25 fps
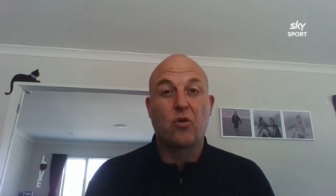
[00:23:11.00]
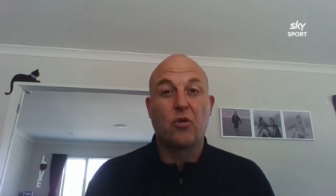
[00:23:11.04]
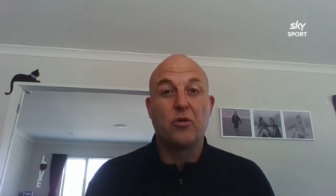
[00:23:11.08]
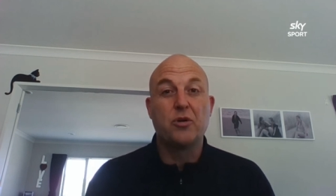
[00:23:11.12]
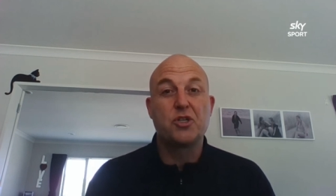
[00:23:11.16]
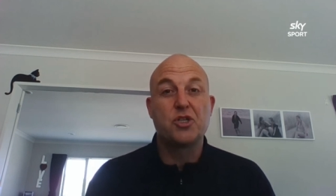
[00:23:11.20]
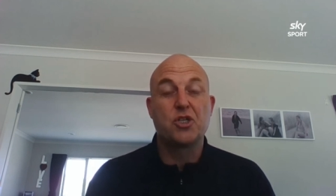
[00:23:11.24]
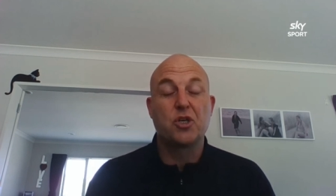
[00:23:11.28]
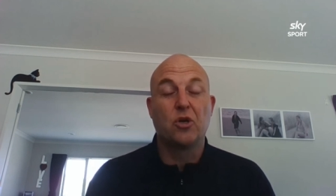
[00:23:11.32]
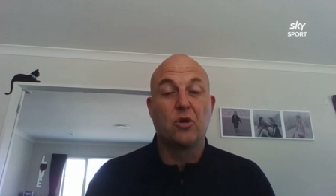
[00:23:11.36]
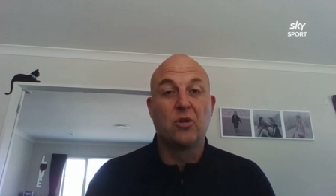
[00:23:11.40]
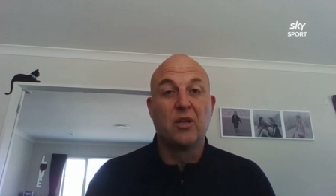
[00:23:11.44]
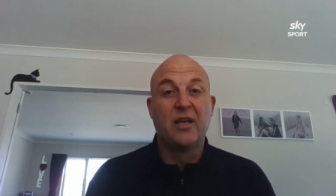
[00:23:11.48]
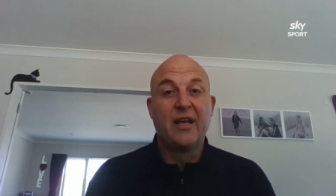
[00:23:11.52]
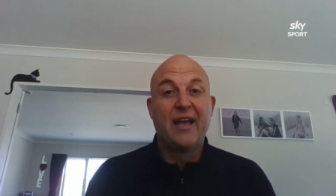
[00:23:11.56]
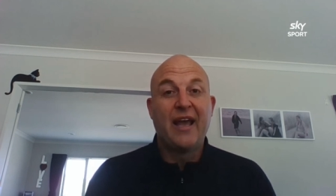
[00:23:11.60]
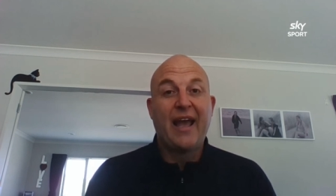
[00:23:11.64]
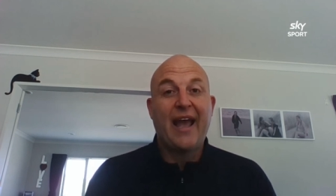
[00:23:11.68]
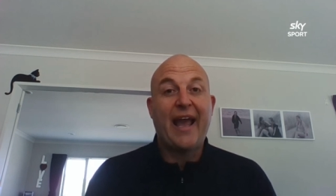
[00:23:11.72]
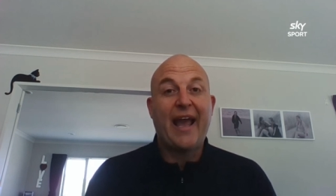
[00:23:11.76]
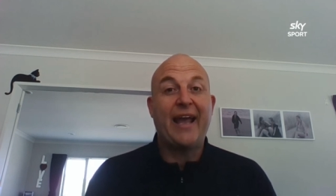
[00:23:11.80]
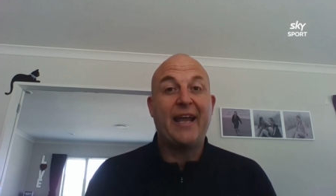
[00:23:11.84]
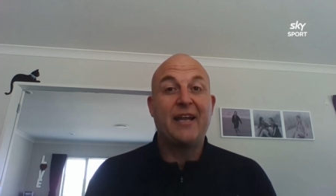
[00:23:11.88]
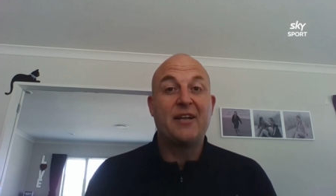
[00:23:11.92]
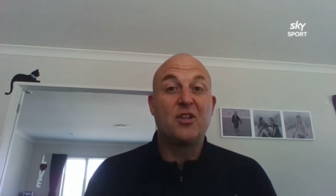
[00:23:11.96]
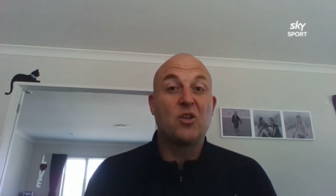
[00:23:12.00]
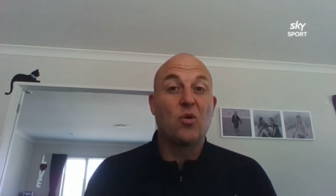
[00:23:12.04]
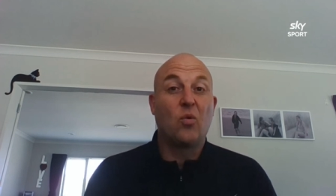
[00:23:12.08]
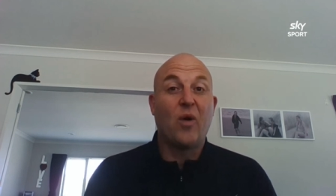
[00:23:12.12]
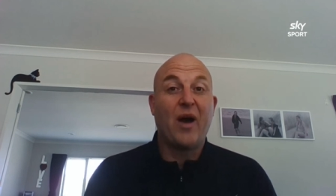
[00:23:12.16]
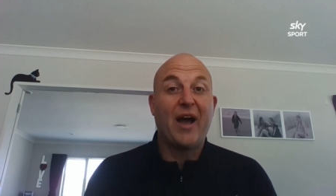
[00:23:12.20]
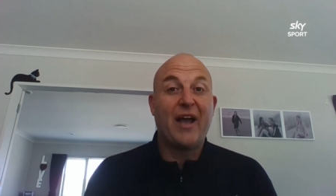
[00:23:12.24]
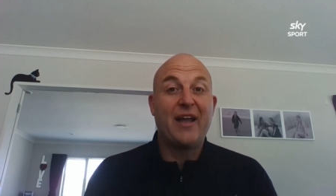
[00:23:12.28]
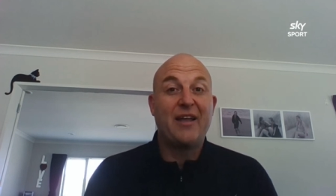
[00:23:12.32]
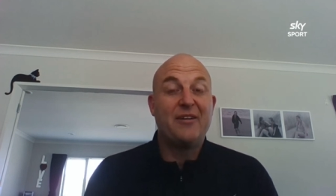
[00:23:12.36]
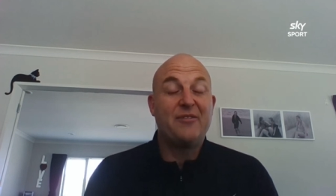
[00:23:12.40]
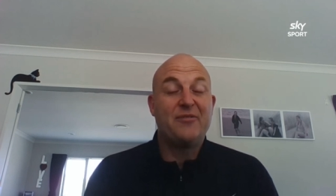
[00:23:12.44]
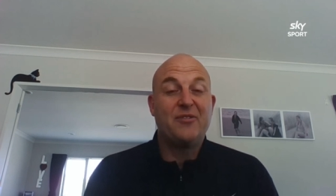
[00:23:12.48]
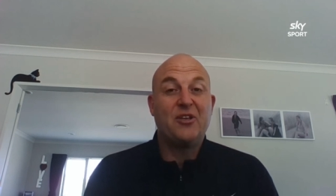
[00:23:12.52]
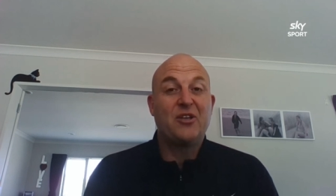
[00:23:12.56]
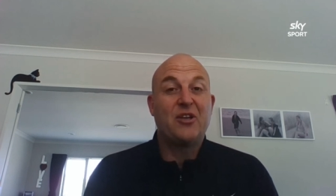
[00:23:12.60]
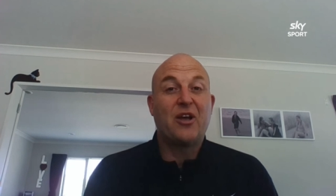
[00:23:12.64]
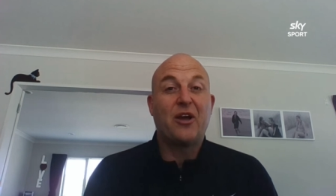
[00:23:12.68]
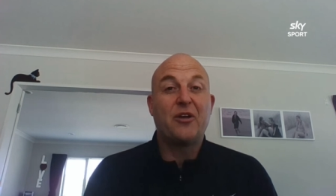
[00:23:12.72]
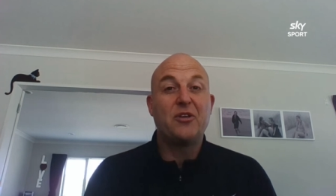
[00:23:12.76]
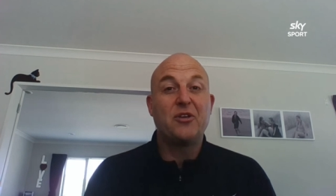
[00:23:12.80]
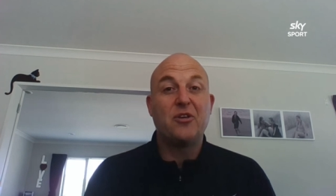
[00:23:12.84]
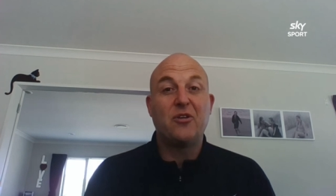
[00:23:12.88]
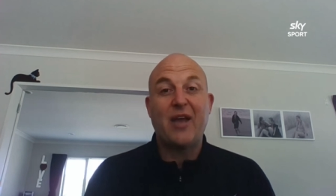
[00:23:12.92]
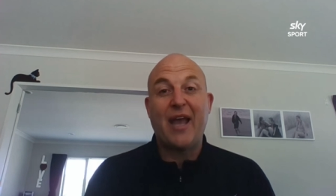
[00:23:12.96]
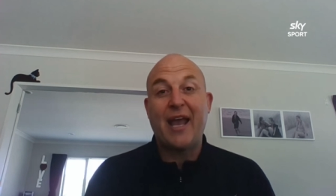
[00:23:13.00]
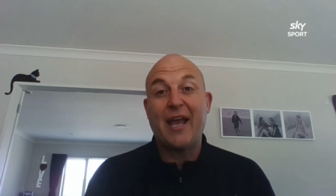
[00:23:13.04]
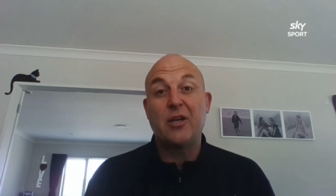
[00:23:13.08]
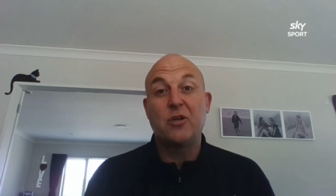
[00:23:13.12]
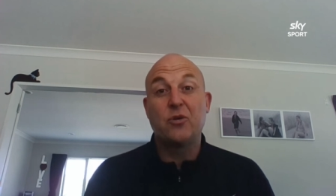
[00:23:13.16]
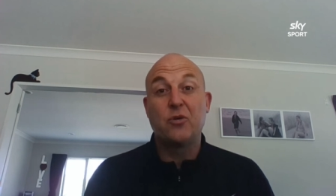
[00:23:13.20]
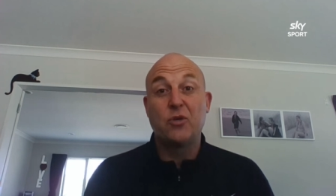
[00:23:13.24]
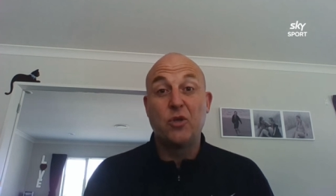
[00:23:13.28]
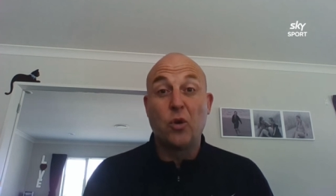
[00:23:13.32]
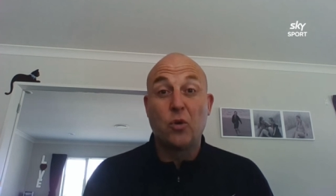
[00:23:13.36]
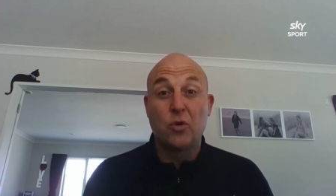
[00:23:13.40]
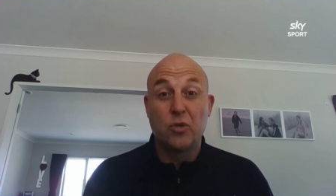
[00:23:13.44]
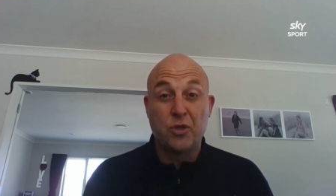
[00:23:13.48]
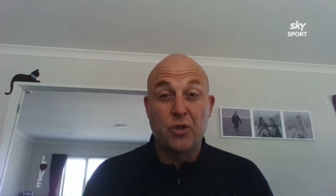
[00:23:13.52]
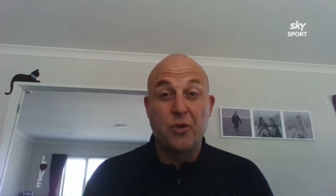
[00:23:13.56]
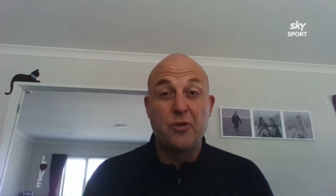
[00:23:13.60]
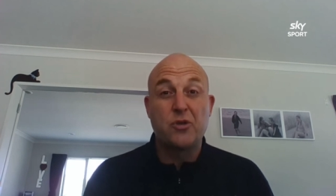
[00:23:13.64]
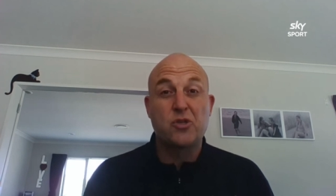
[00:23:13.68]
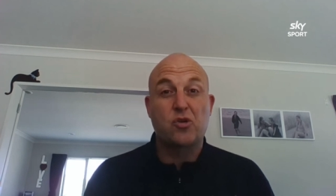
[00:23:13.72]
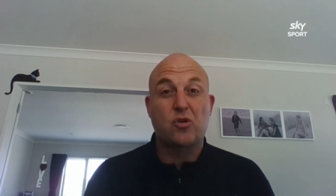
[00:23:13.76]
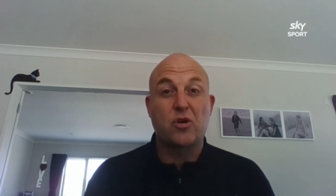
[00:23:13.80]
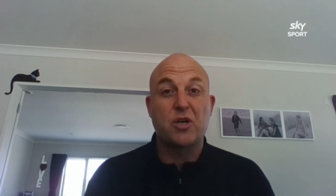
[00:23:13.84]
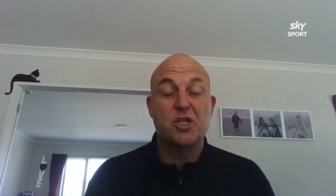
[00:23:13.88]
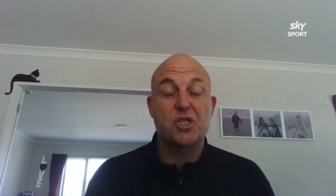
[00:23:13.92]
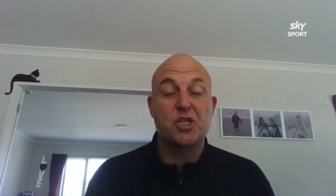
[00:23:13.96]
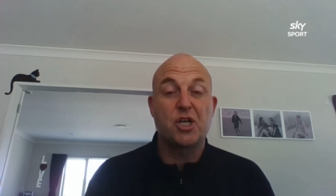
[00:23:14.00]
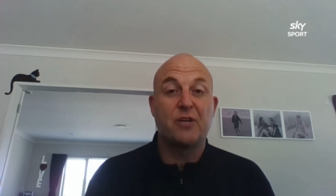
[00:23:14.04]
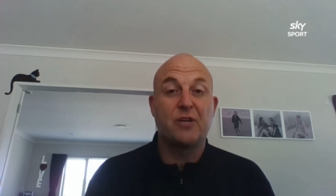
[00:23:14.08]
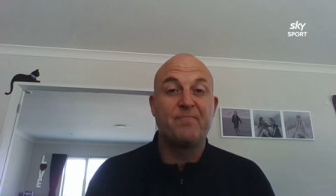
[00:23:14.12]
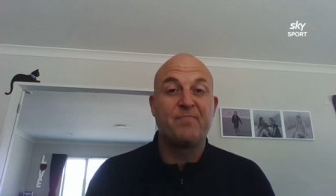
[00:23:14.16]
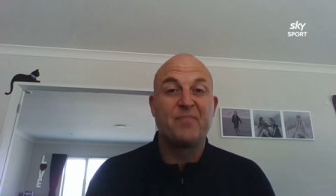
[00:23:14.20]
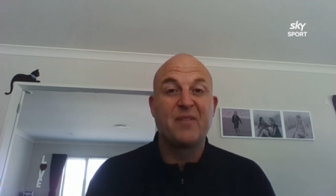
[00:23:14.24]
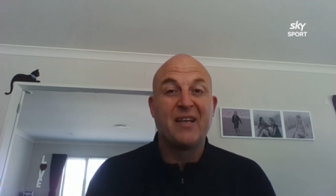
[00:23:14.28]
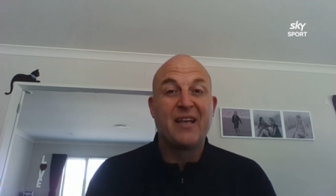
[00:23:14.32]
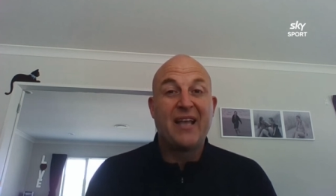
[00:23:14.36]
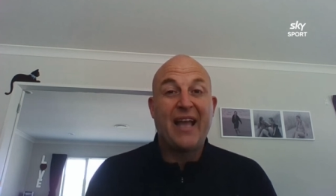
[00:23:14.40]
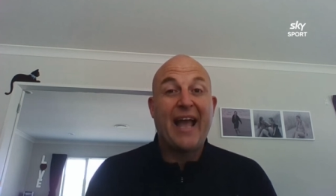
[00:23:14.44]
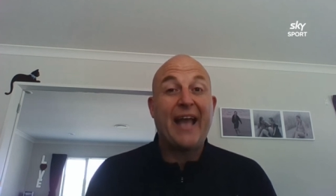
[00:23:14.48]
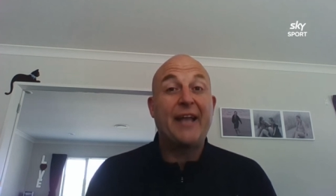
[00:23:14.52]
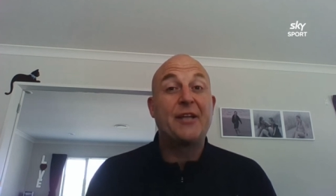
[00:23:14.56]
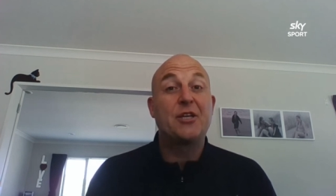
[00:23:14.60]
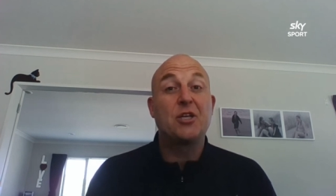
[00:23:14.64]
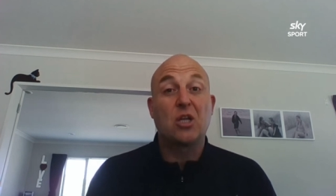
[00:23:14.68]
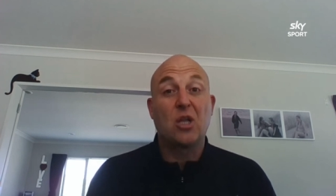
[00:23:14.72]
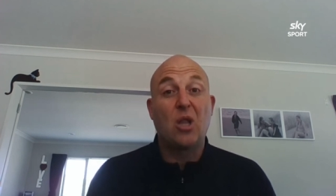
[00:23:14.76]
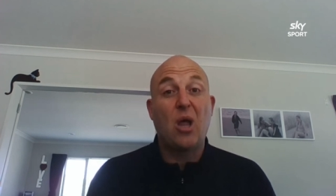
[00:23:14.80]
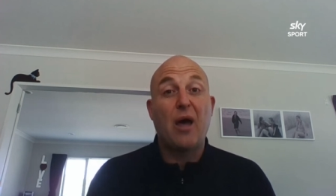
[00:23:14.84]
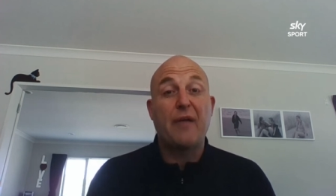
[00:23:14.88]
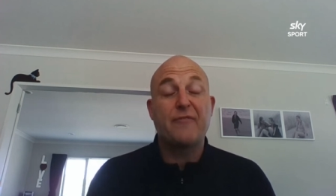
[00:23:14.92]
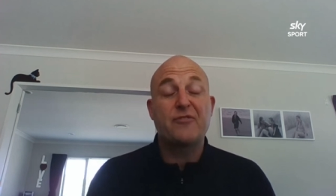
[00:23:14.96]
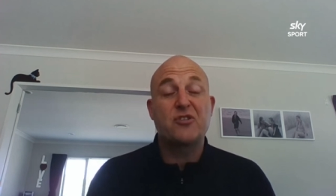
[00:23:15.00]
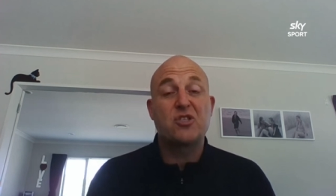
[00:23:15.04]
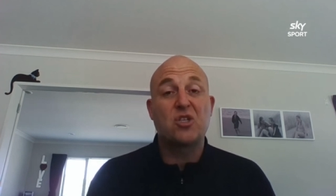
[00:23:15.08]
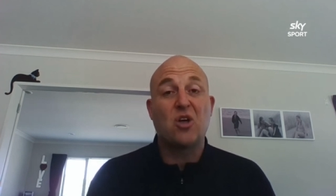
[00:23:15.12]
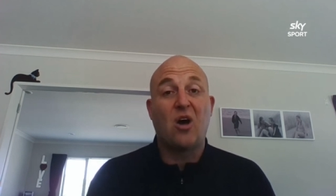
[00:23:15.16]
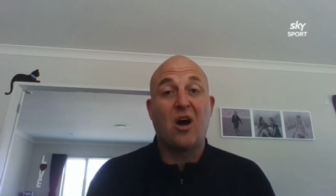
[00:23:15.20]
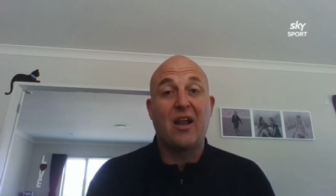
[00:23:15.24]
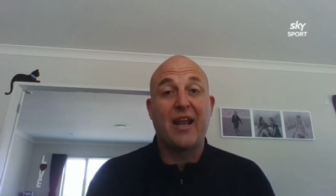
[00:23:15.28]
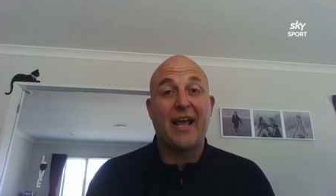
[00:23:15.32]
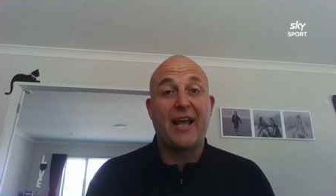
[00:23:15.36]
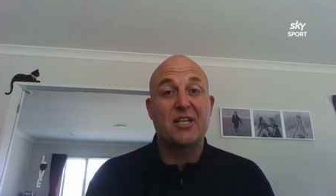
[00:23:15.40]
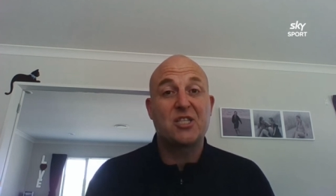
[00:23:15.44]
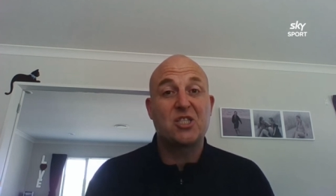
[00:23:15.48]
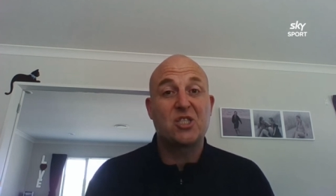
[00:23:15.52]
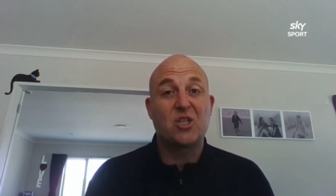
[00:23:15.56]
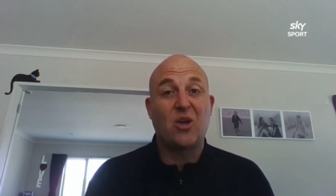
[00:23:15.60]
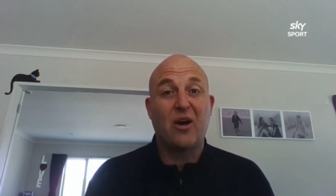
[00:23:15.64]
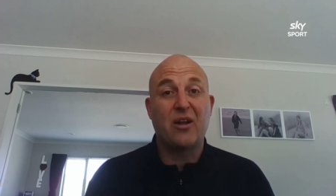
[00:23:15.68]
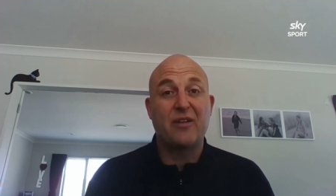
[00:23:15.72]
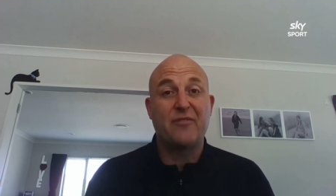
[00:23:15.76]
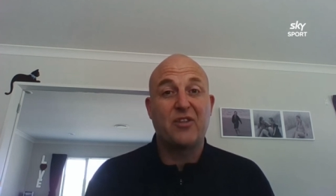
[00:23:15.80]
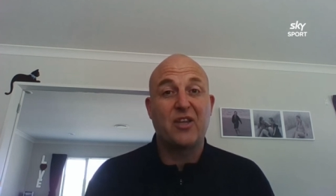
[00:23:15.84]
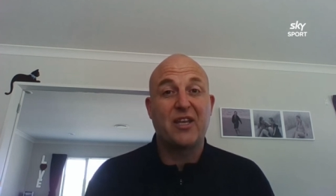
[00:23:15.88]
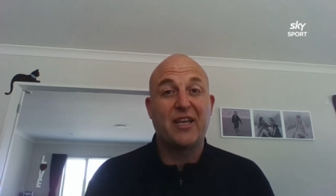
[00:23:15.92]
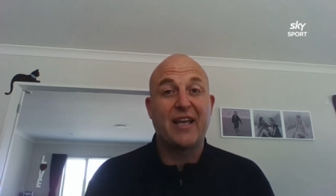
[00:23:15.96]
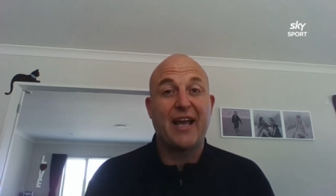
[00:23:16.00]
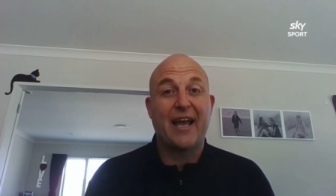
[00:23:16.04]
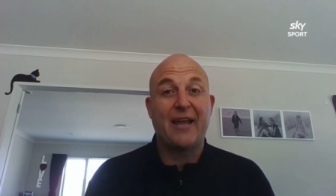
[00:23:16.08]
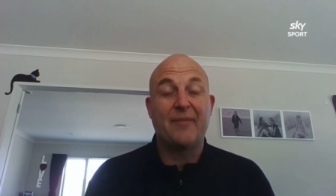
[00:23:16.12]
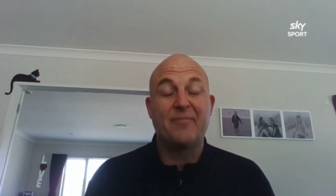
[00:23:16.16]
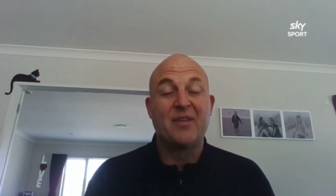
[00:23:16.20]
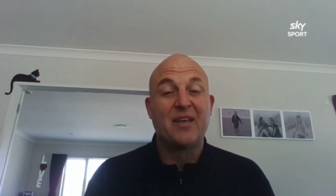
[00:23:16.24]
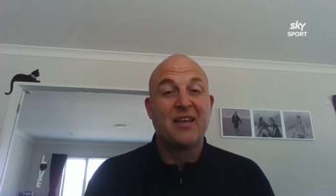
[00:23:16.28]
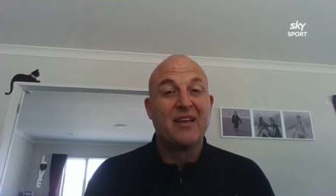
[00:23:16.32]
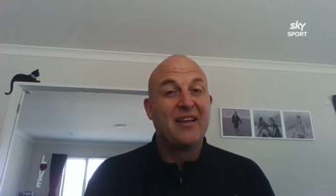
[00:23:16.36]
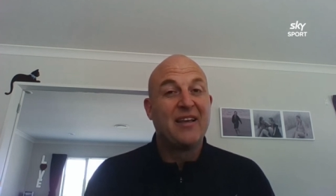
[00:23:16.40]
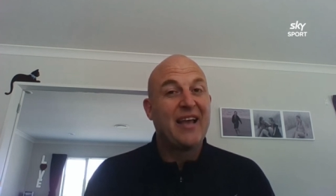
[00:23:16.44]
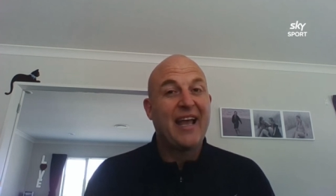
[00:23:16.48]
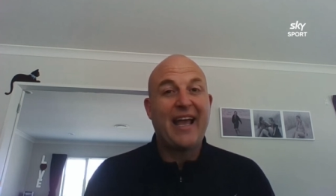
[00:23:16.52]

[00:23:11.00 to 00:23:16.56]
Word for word: crucial, and the way you know you handle your nutrition and your lifestyle outside of the game.